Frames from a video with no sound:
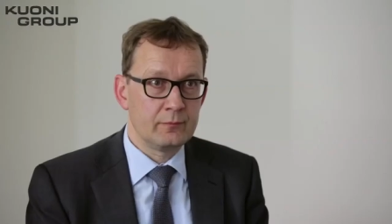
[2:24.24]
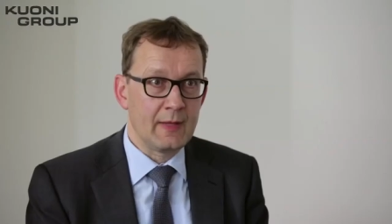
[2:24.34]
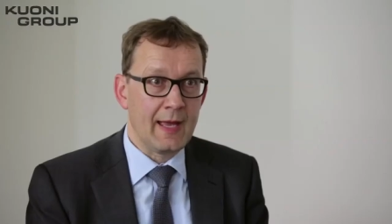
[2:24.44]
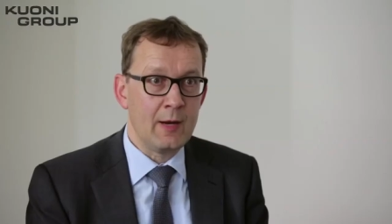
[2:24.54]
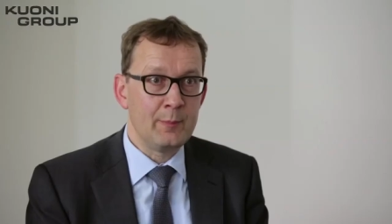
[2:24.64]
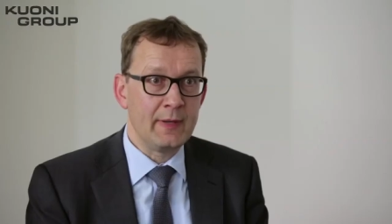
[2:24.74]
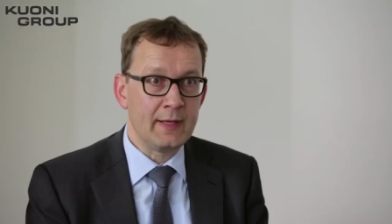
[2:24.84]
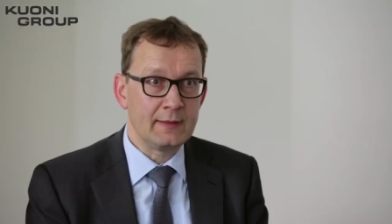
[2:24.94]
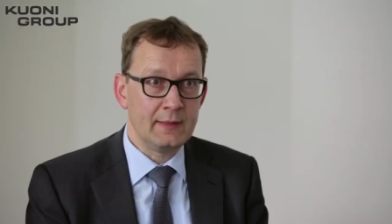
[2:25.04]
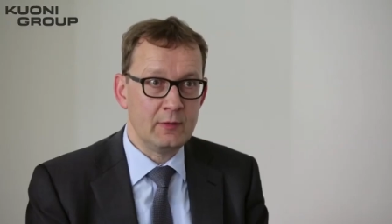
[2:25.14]
The
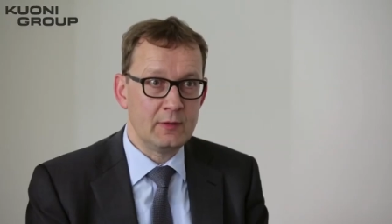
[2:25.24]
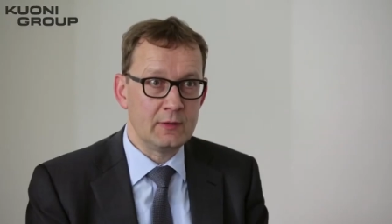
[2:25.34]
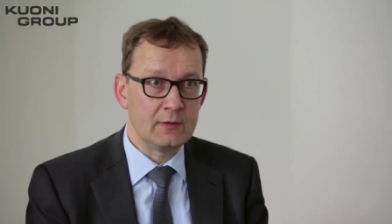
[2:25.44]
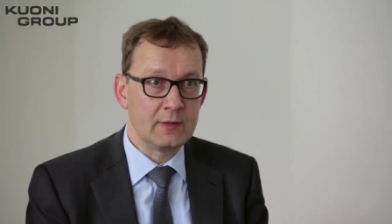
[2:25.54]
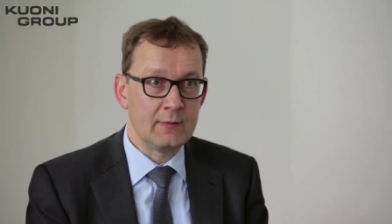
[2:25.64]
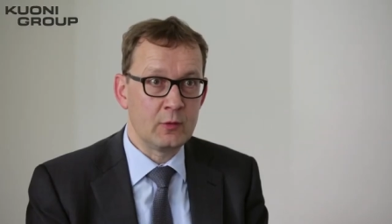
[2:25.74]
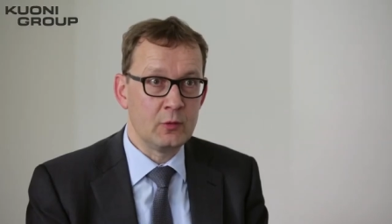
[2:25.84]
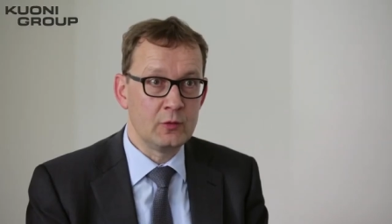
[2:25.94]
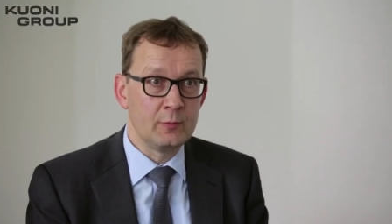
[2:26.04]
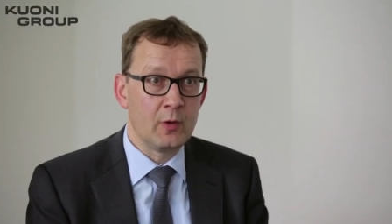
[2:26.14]
outbound activities have a
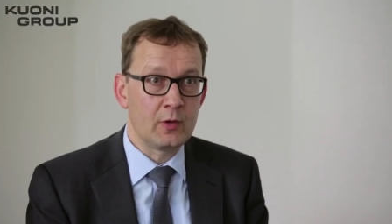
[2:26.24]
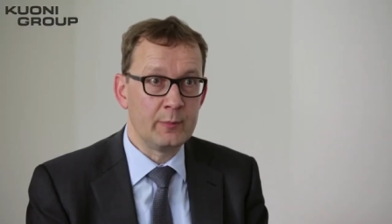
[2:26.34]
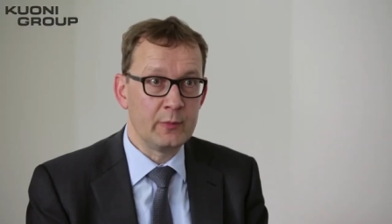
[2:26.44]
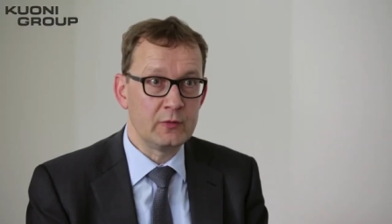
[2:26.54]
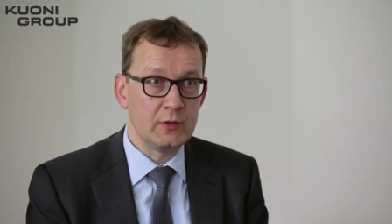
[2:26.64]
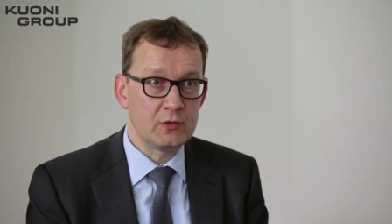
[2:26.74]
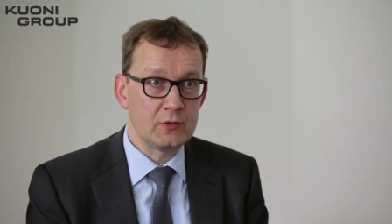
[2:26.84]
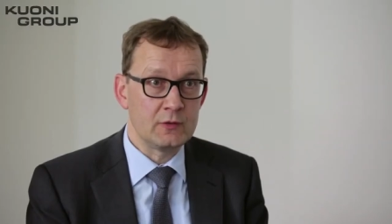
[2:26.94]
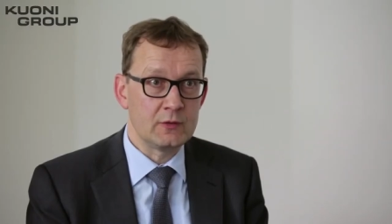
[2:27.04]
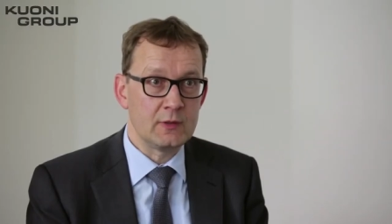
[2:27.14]
good market
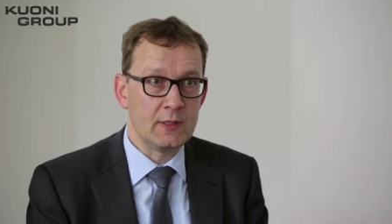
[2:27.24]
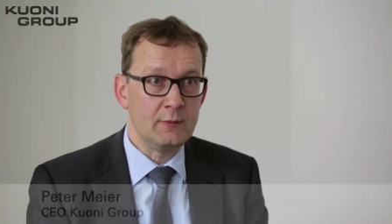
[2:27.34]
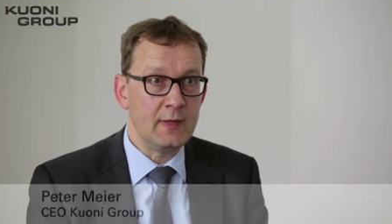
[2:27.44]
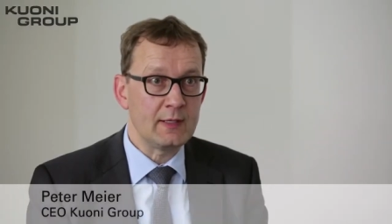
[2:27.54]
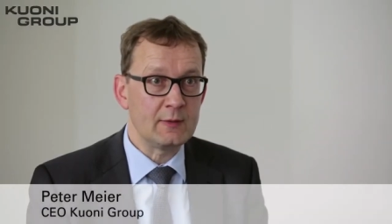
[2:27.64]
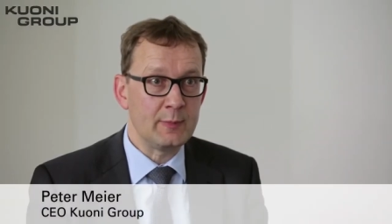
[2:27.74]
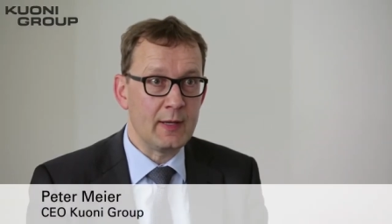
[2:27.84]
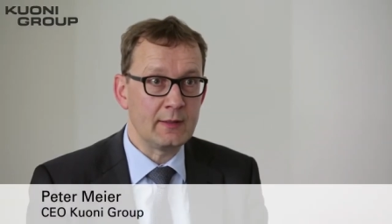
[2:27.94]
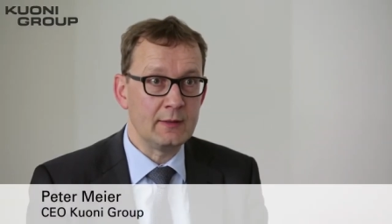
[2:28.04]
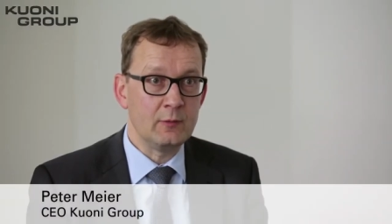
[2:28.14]
positions, and we
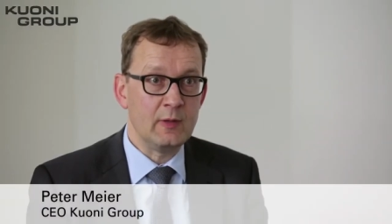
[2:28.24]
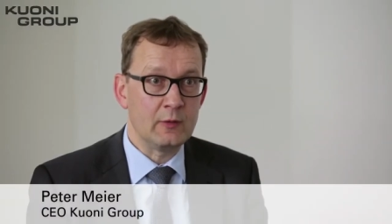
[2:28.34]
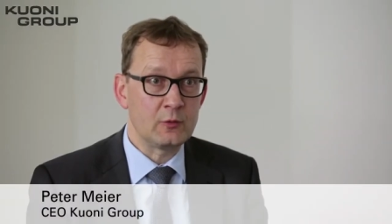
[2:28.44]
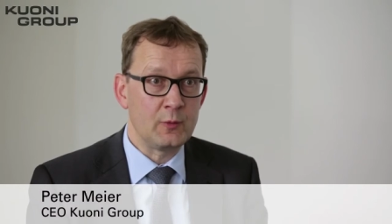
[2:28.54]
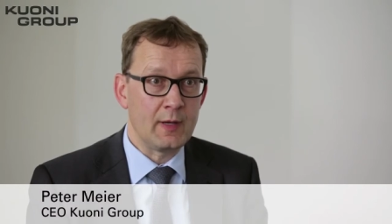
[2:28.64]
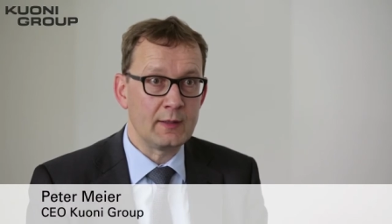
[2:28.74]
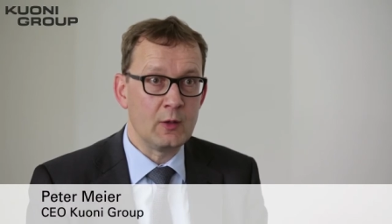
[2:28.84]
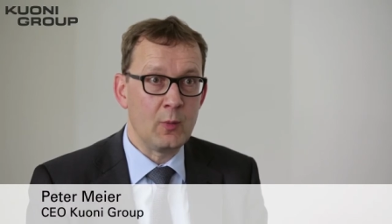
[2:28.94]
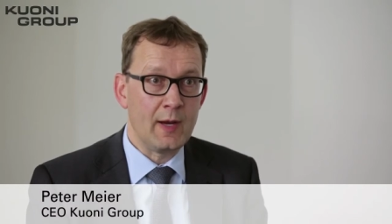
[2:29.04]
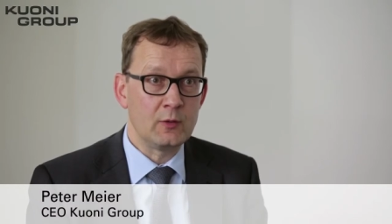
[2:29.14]
expect it will attract
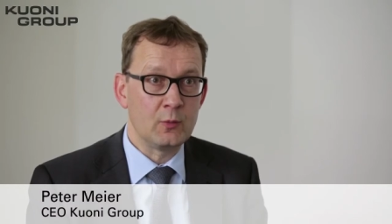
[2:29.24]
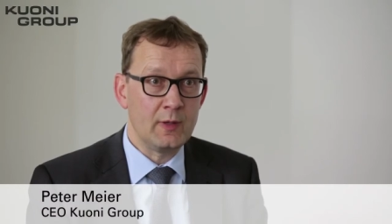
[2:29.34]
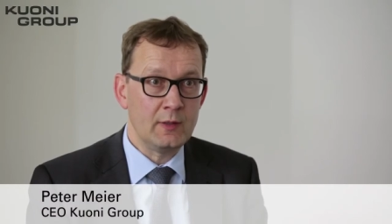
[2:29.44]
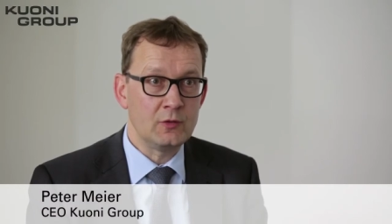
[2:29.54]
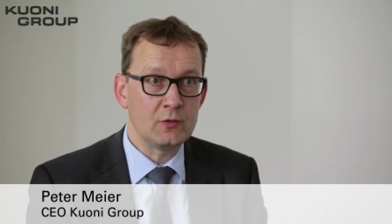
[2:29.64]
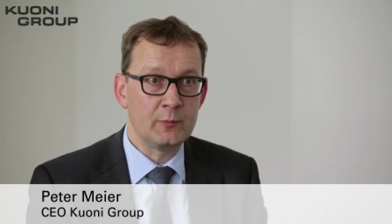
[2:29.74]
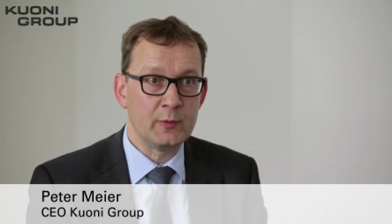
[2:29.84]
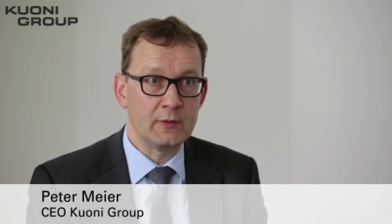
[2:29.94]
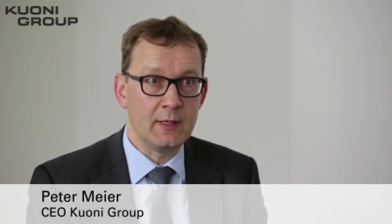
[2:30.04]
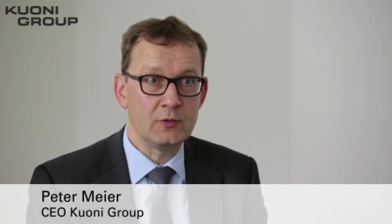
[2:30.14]
a wide range of
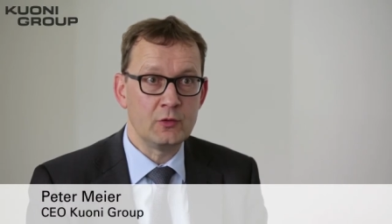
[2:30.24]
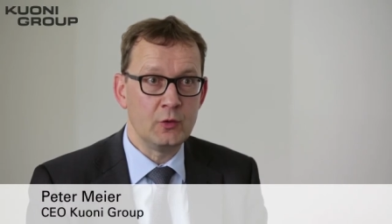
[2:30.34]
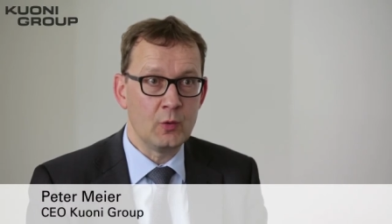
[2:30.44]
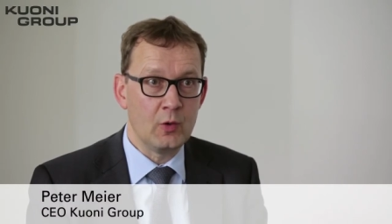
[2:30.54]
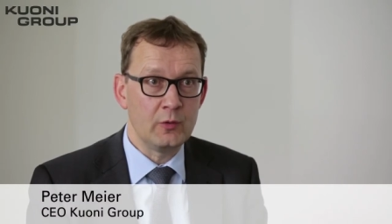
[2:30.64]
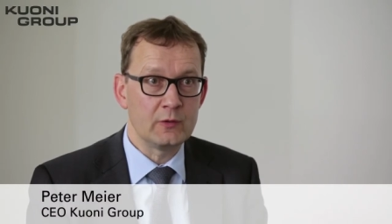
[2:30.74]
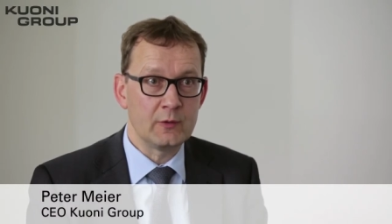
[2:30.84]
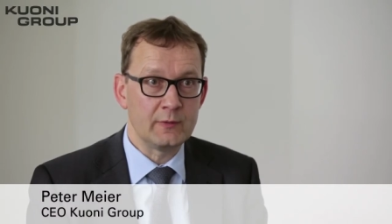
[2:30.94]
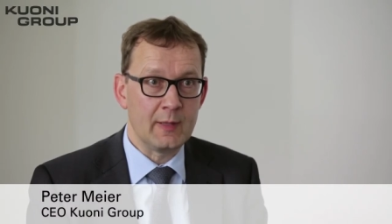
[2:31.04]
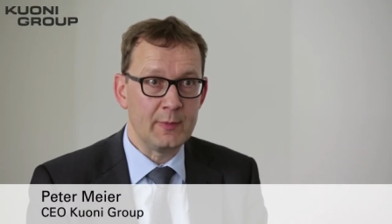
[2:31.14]
potential new owners
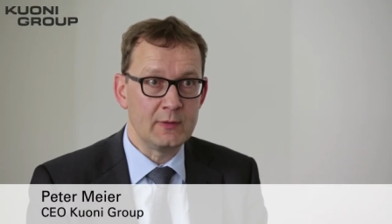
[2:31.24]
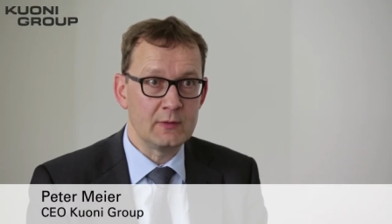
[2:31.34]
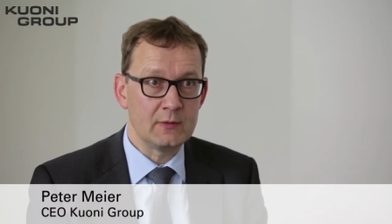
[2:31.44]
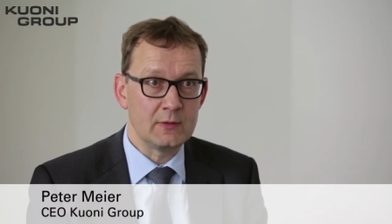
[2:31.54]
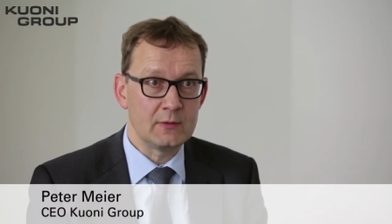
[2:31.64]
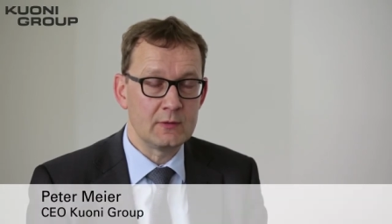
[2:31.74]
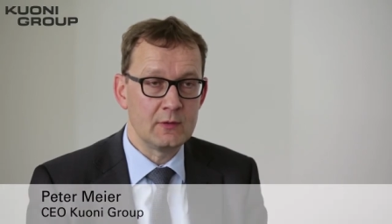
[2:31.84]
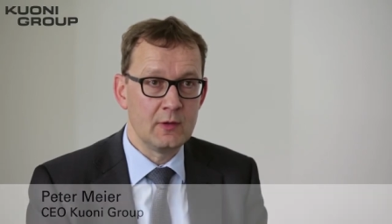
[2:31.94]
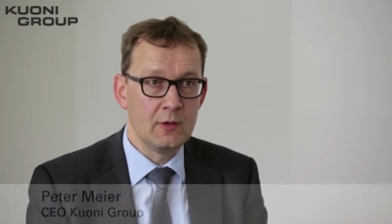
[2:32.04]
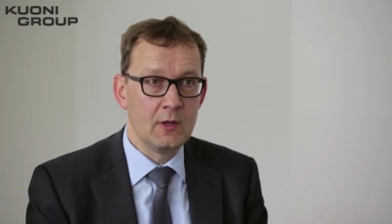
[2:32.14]
of their businesses.